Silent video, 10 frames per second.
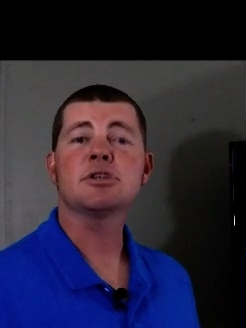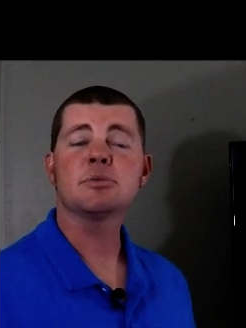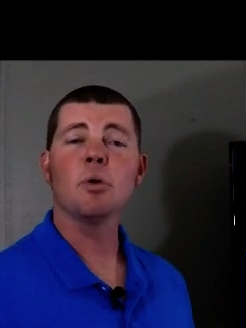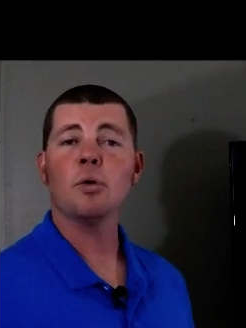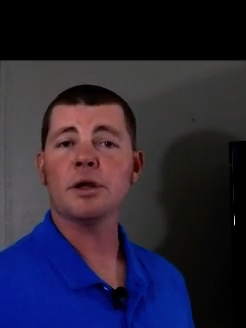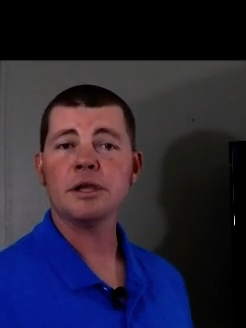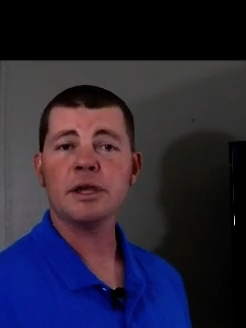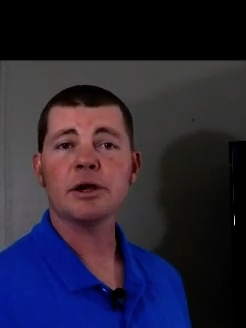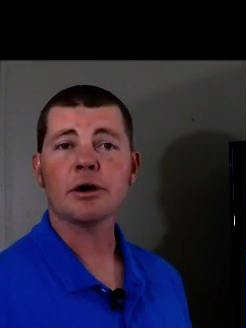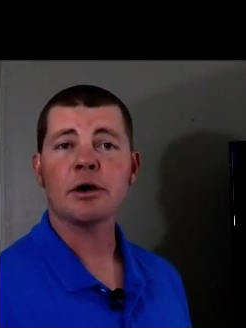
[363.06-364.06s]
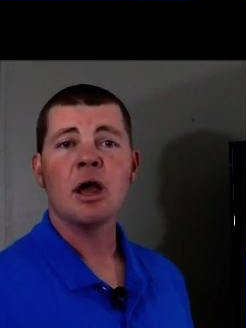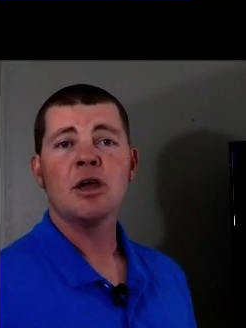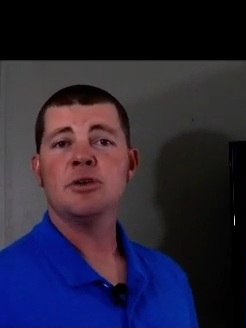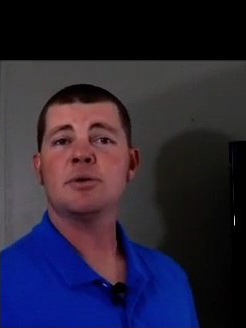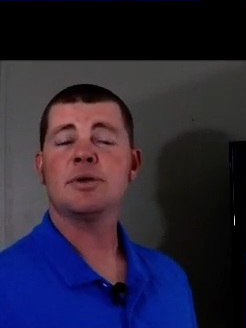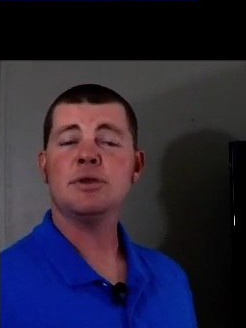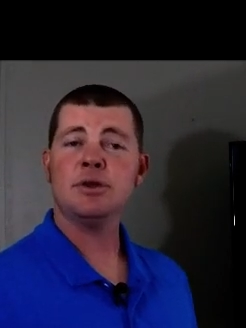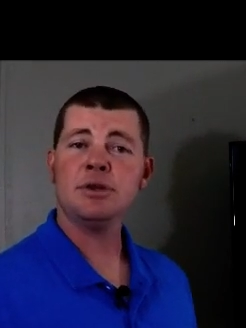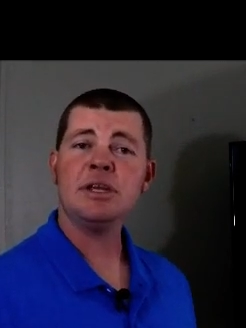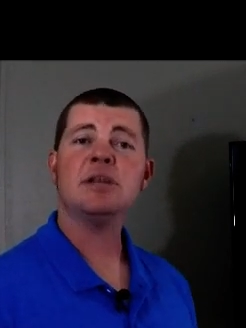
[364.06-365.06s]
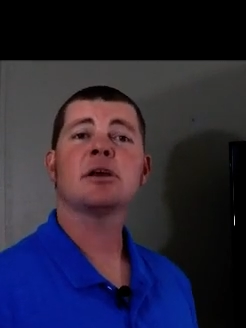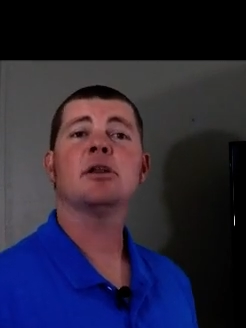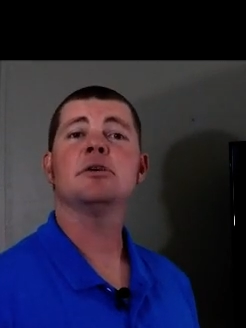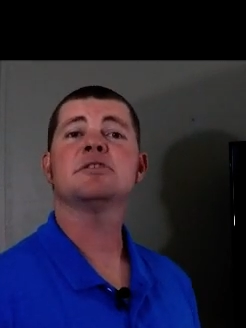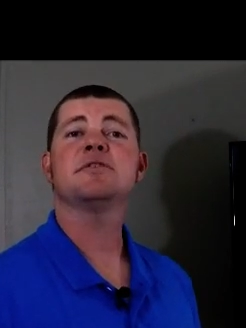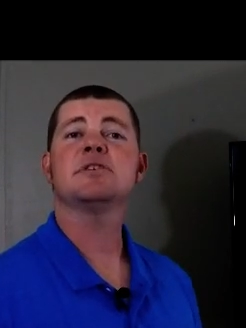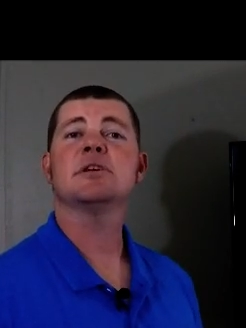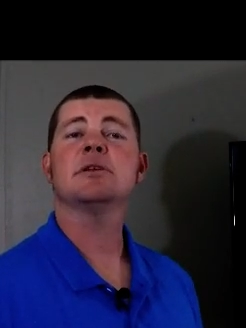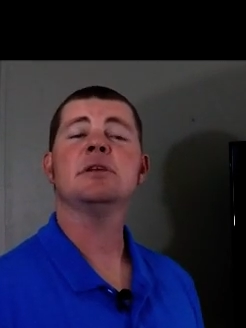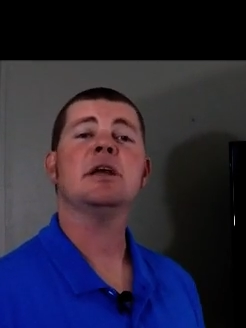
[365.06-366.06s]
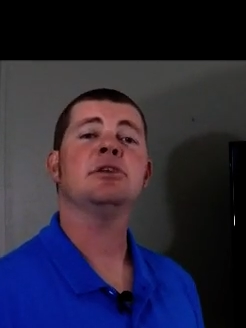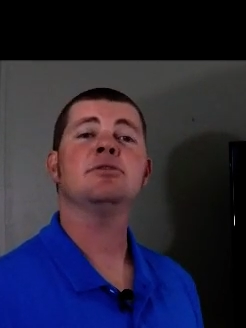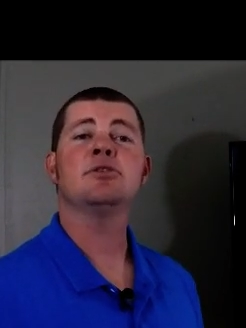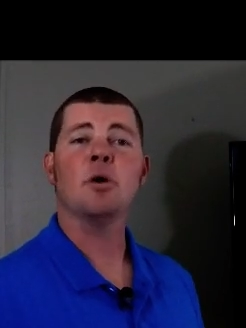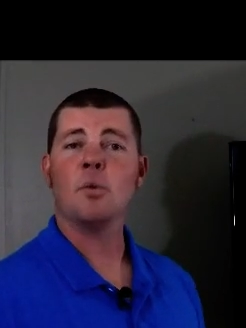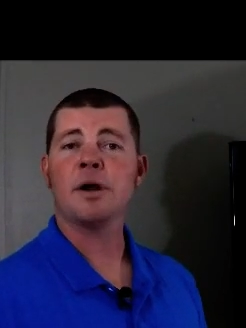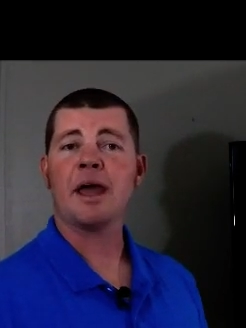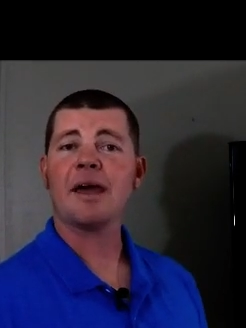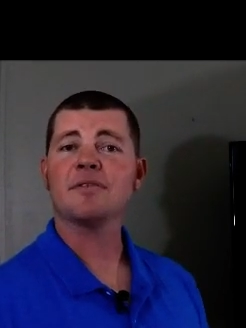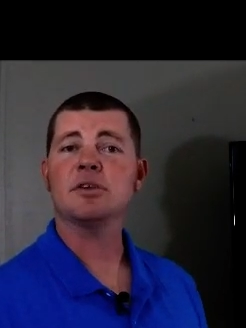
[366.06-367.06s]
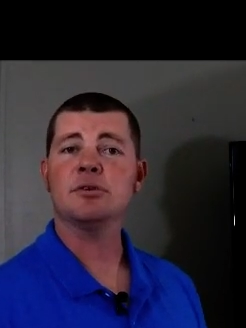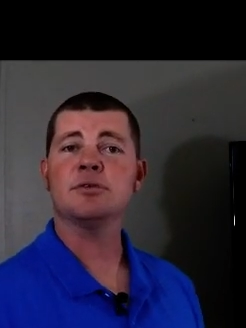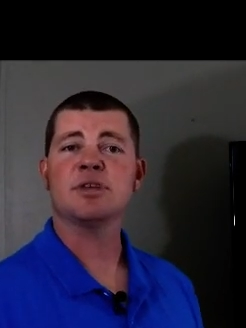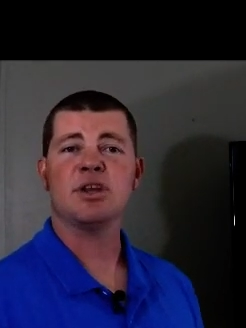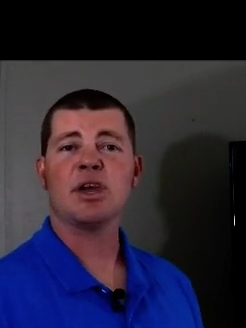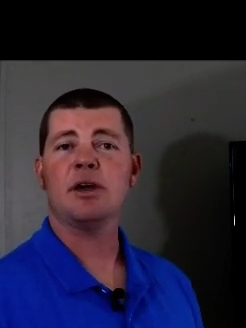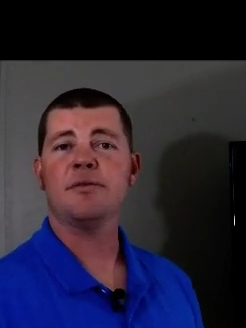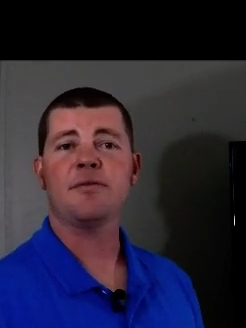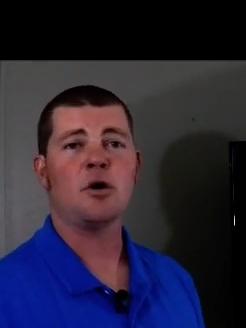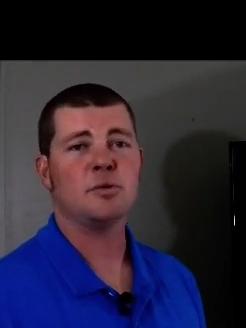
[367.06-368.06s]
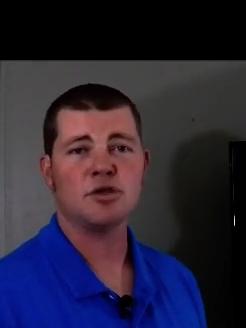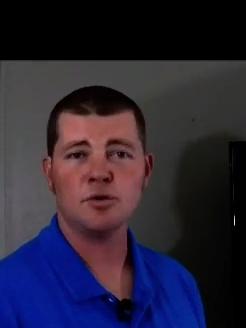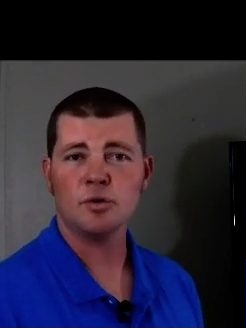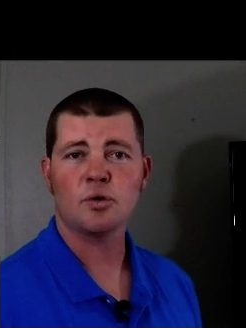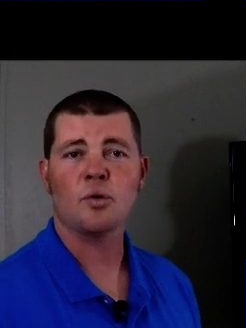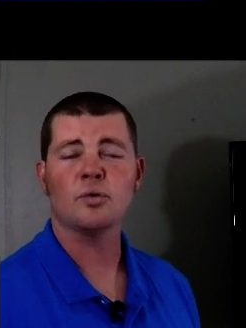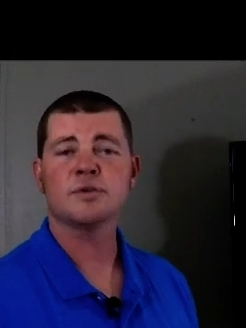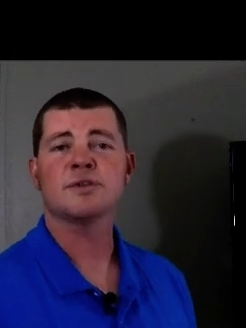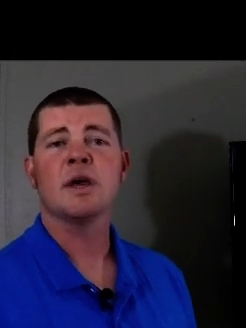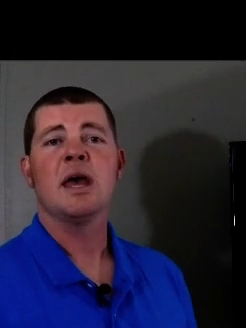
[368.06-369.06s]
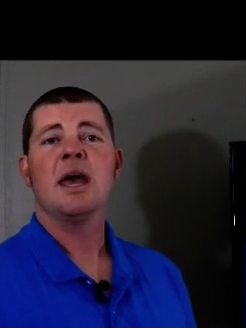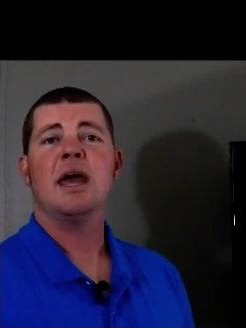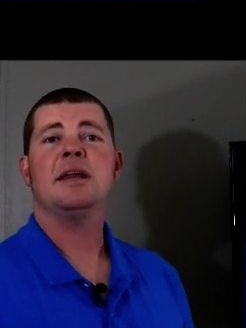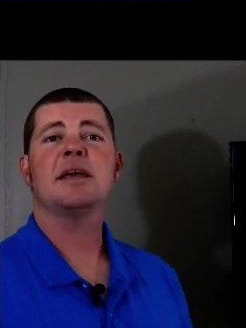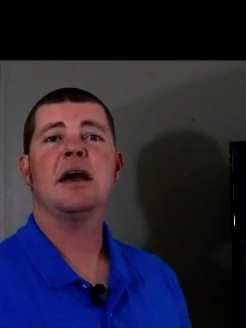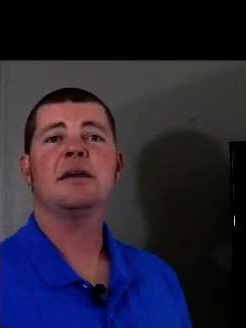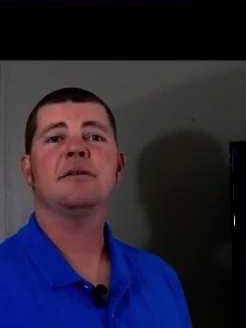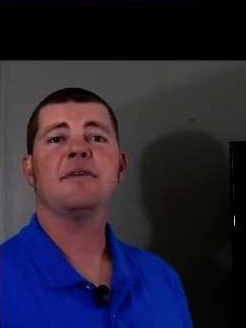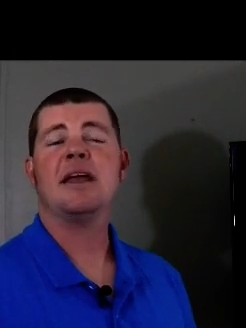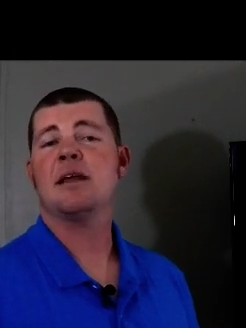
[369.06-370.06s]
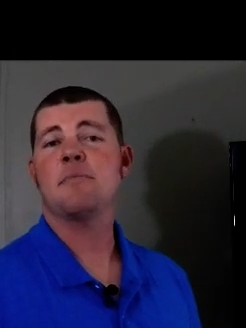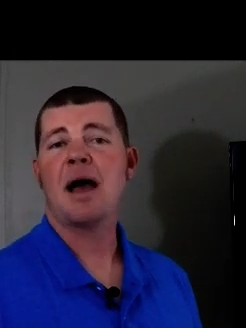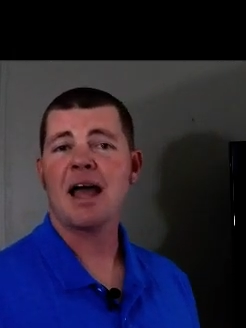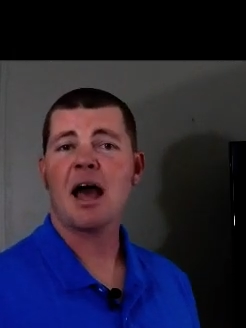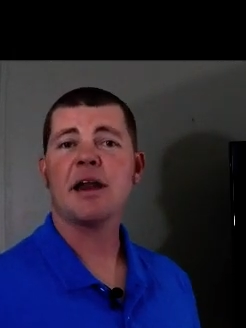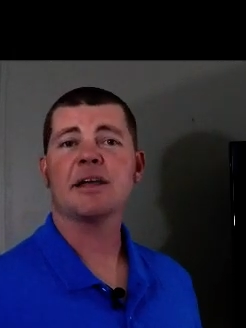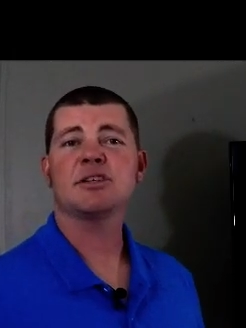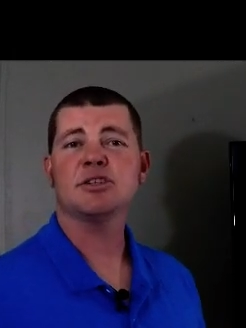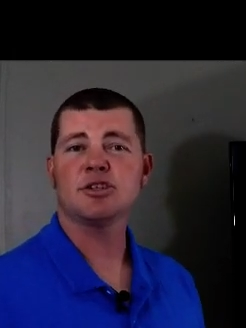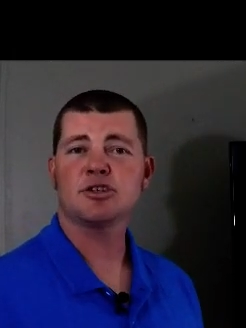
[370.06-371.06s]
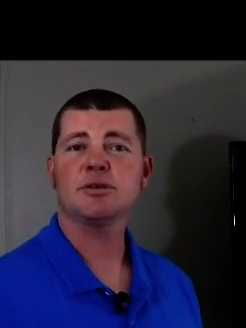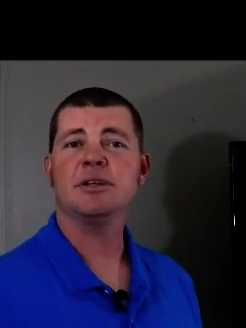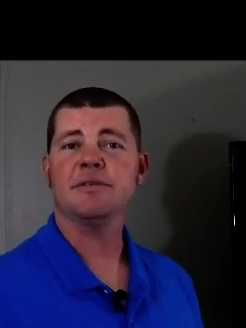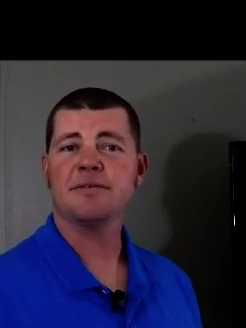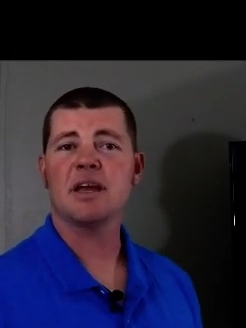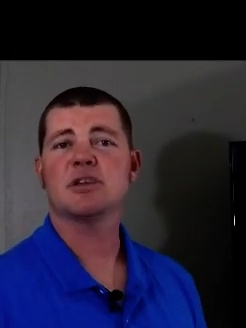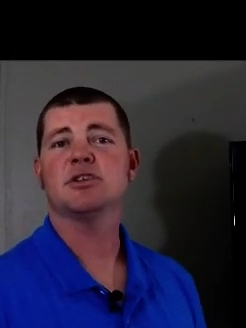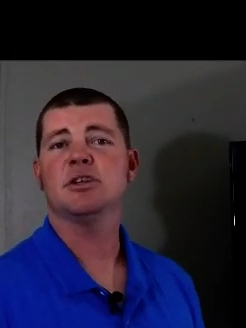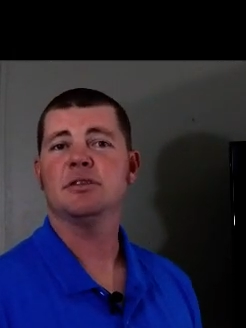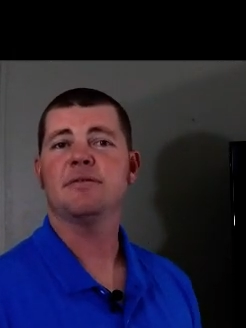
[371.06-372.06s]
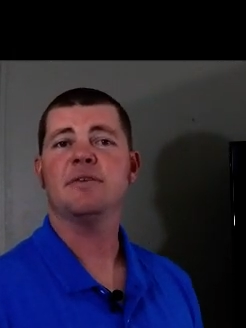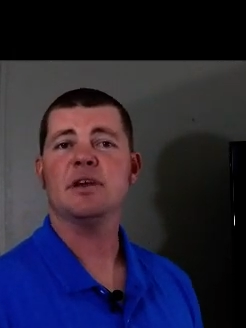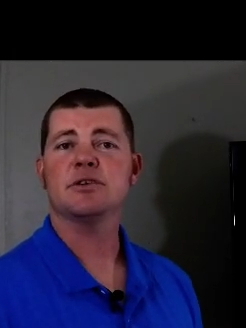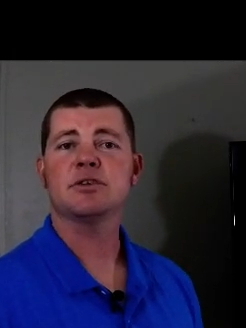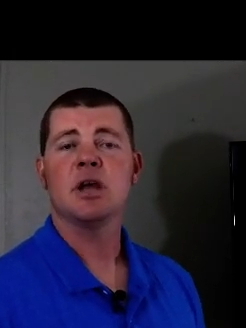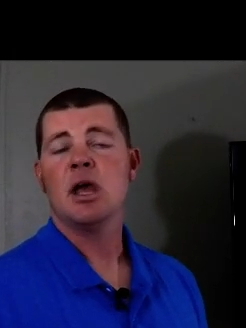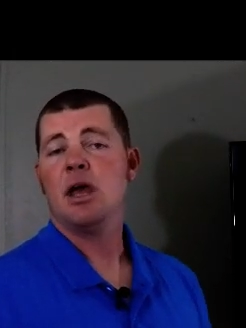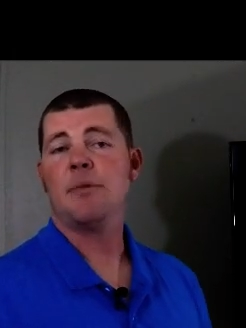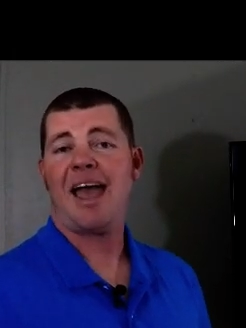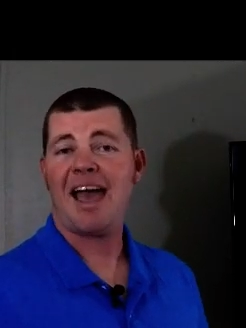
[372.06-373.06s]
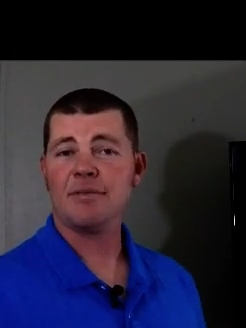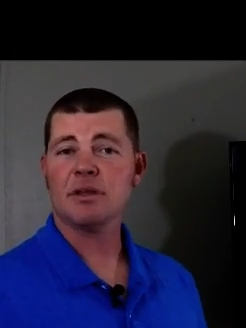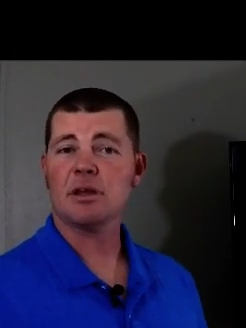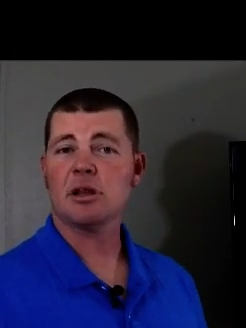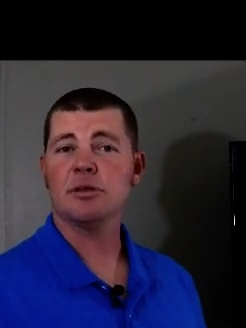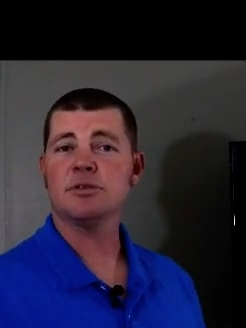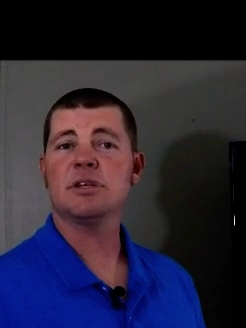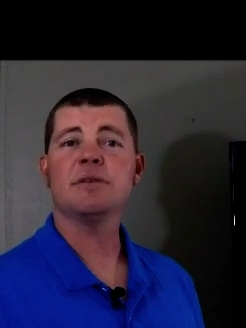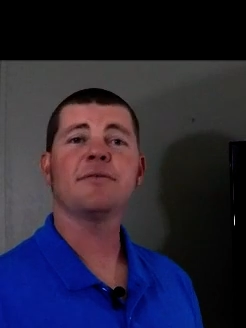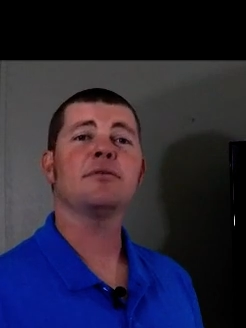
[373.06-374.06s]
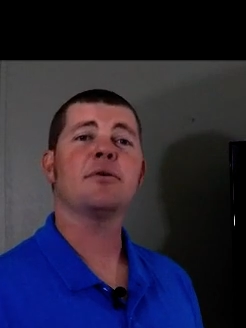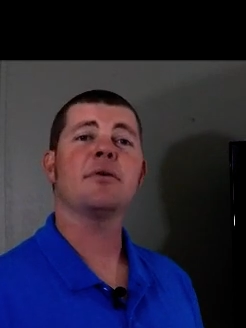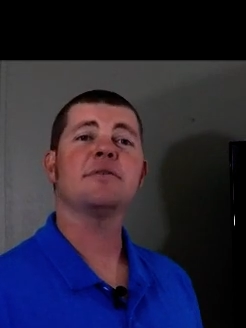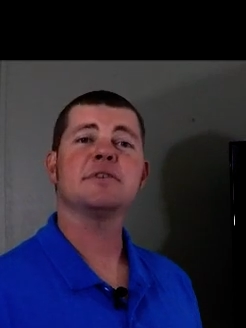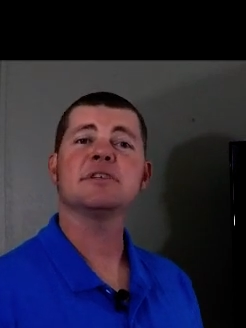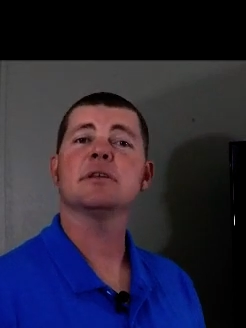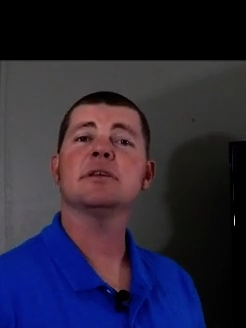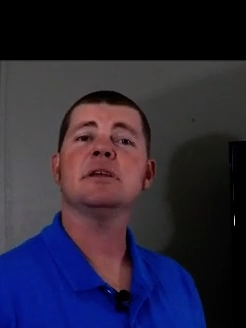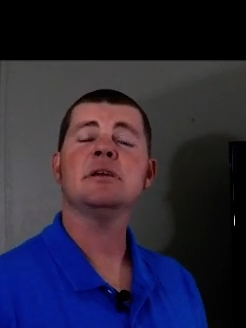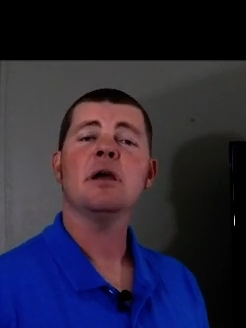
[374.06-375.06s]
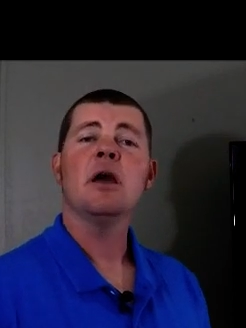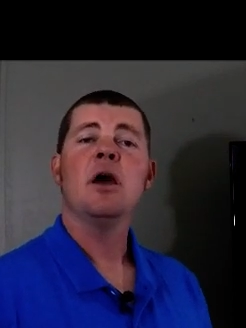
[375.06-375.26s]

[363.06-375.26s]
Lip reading: smolt a year. You need a closed facility, and you don't want to have to use any kind of pharmaceuticals, any kind of antibiotics to treat infection in the fish. And by having a closed indoor facility